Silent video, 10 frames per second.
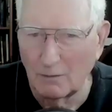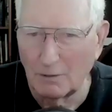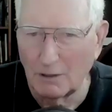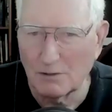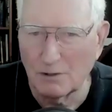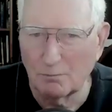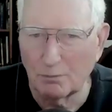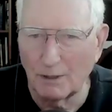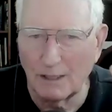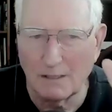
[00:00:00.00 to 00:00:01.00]
because it
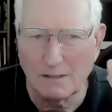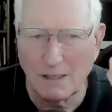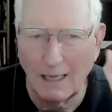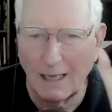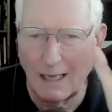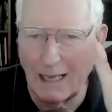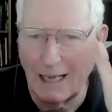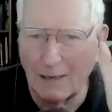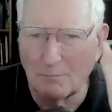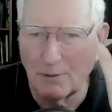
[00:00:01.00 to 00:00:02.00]
brings
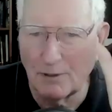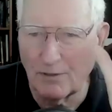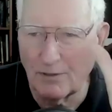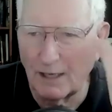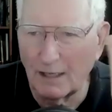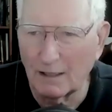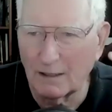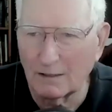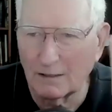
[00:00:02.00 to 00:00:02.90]
empathetic,